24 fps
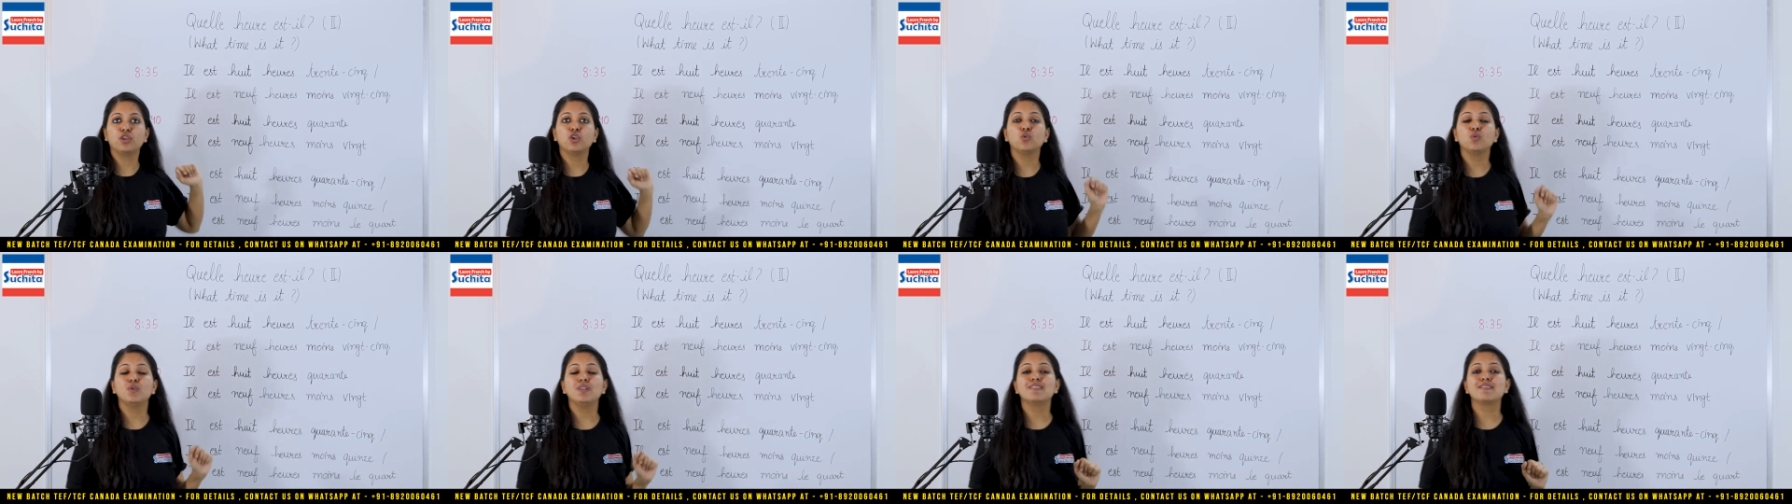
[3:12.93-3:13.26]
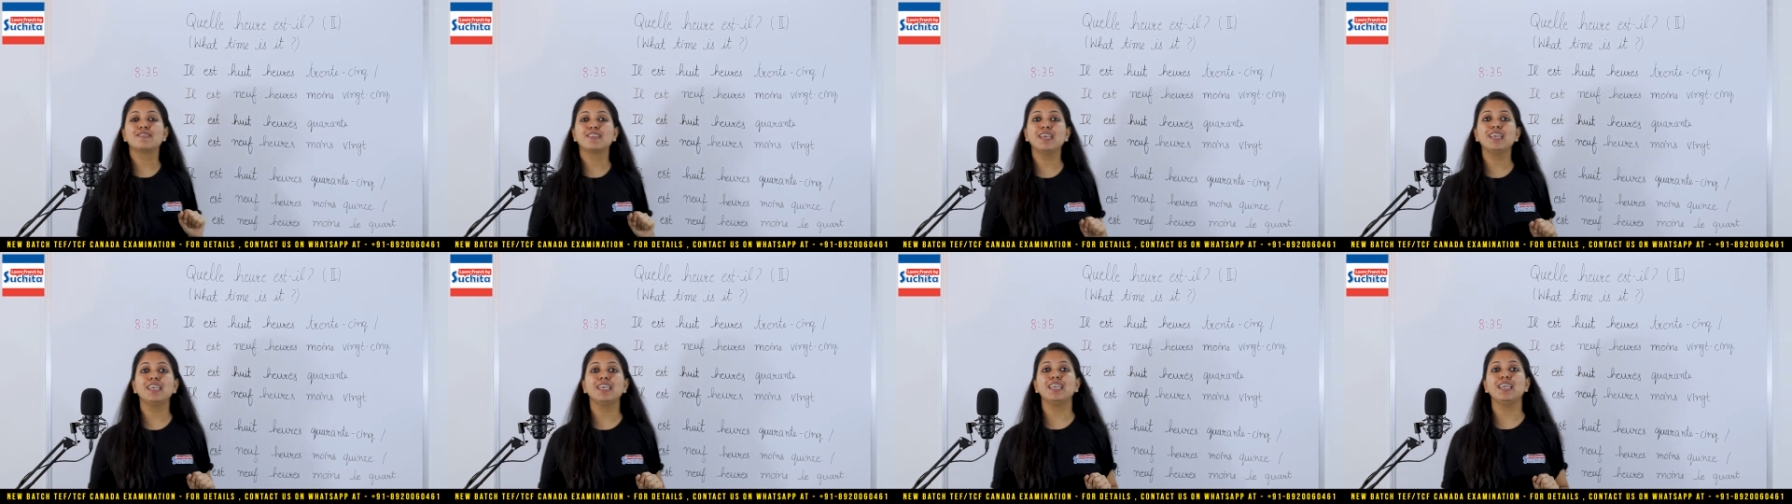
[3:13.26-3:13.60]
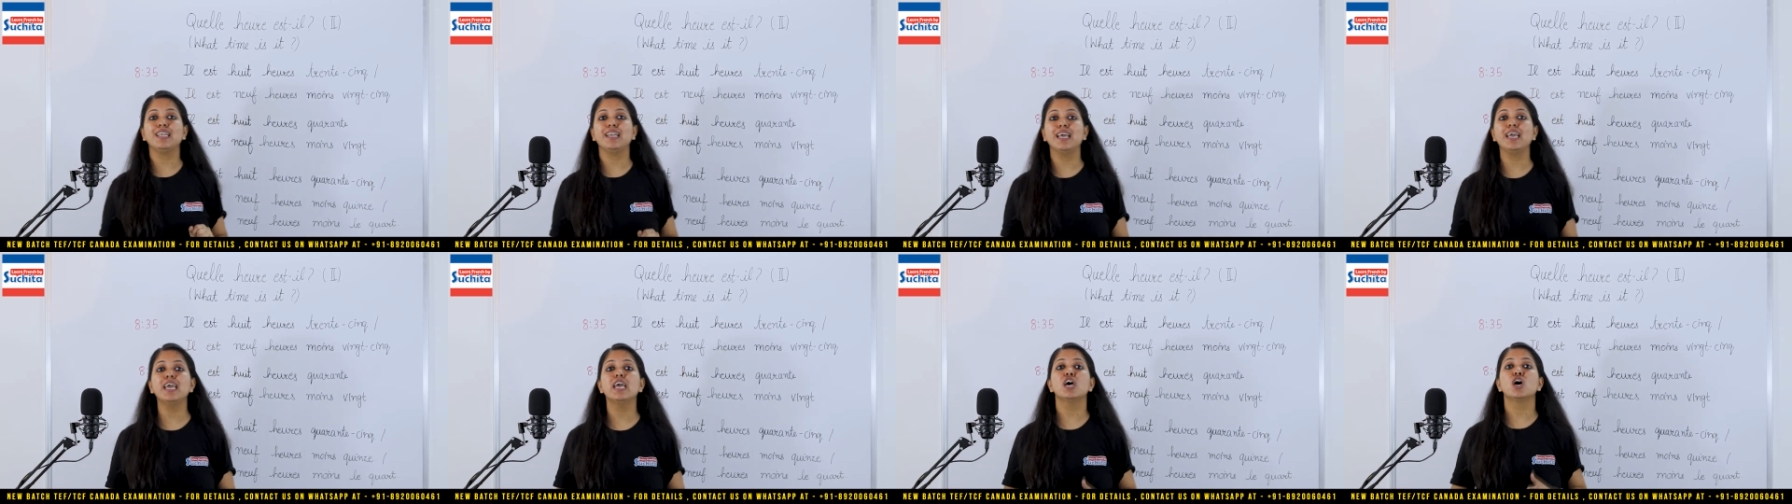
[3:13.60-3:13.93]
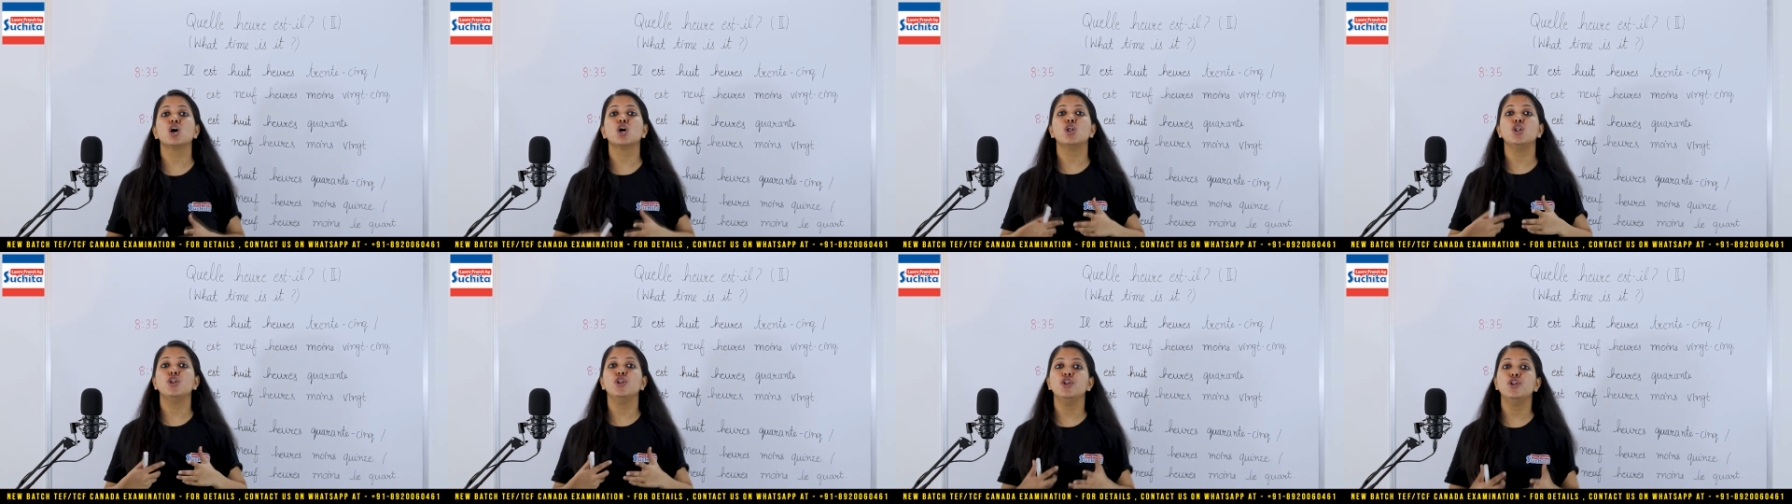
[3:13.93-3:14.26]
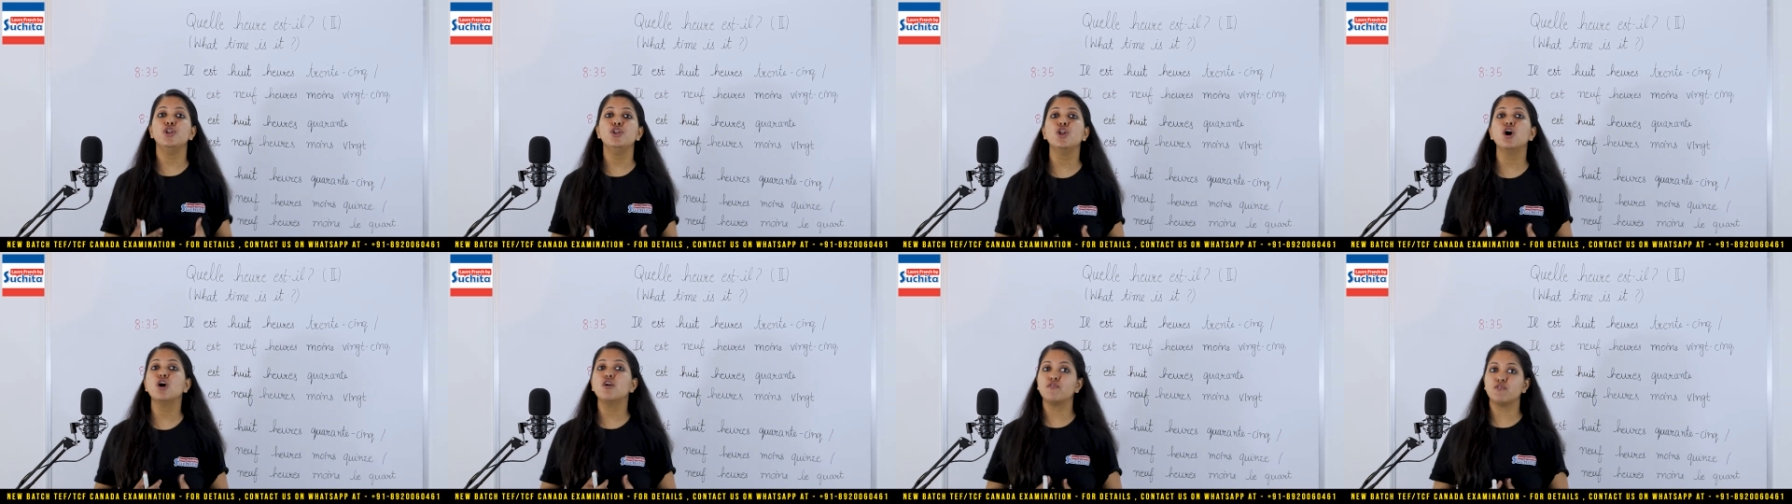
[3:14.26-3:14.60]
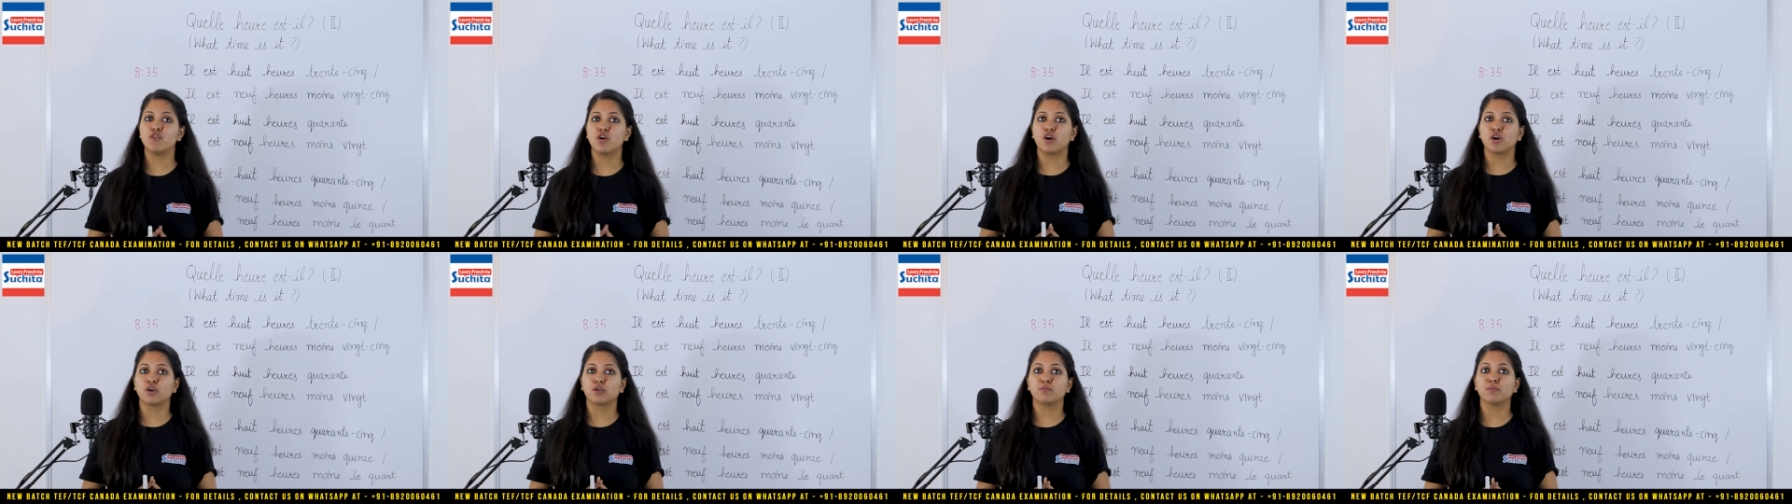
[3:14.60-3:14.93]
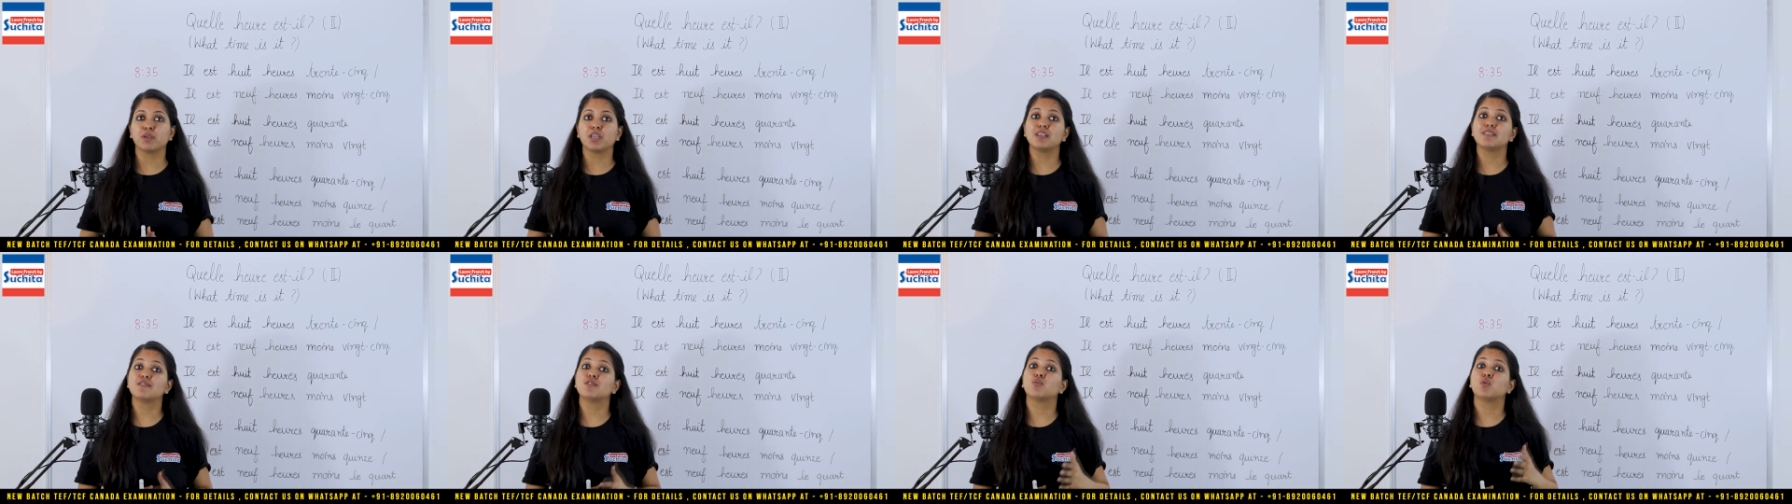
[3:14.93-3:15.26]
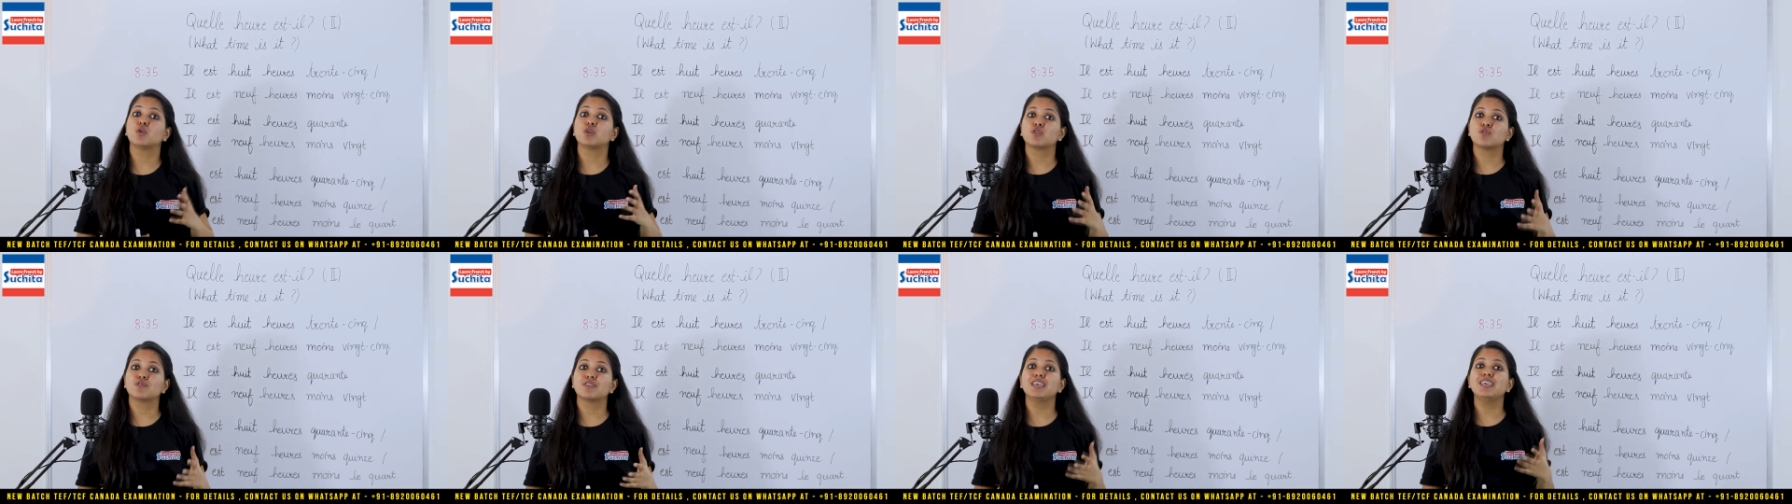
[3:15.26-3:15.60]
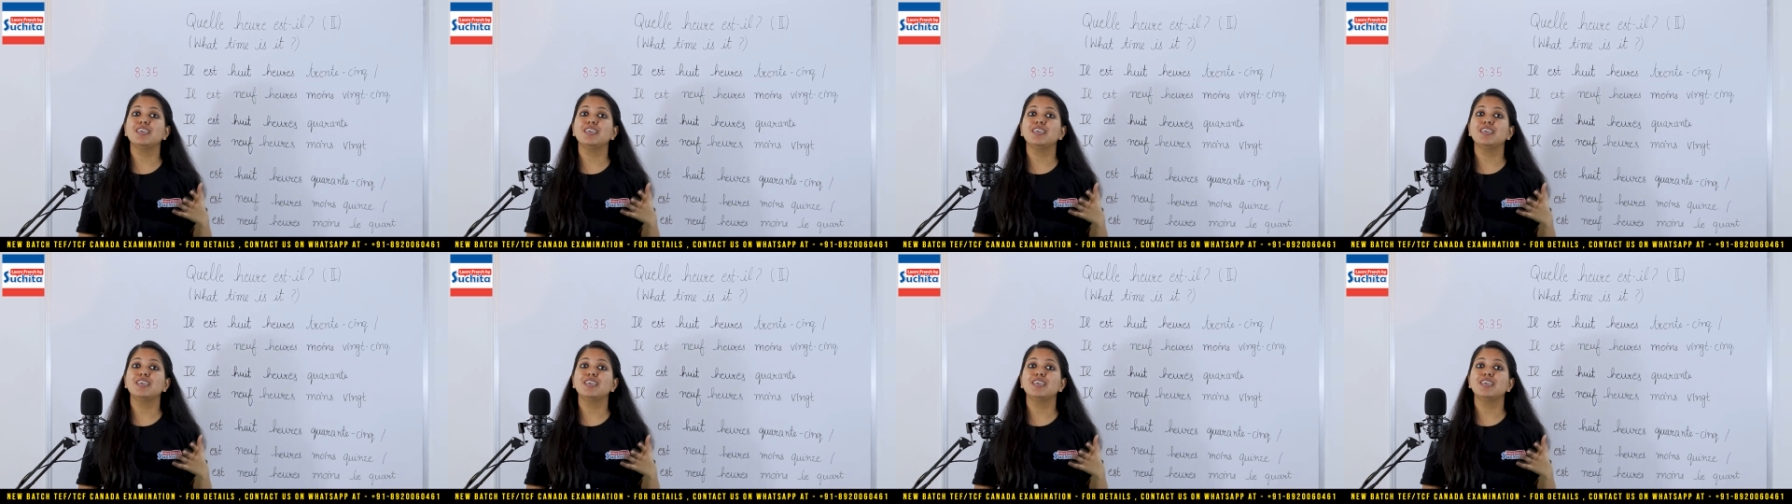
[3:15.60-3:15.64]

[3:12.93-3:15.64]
You will say il est 9h because you want to